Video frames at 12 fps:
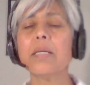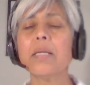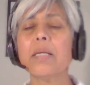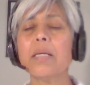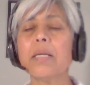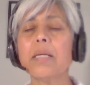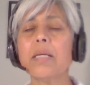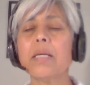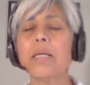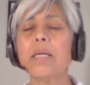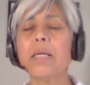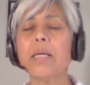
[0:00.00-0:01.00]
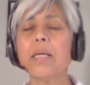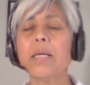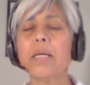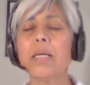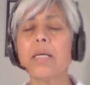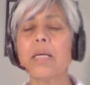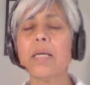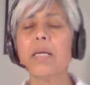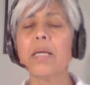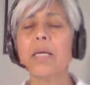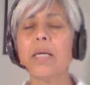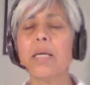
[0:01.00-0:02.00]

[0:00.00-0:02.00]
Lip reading: Nothing is said.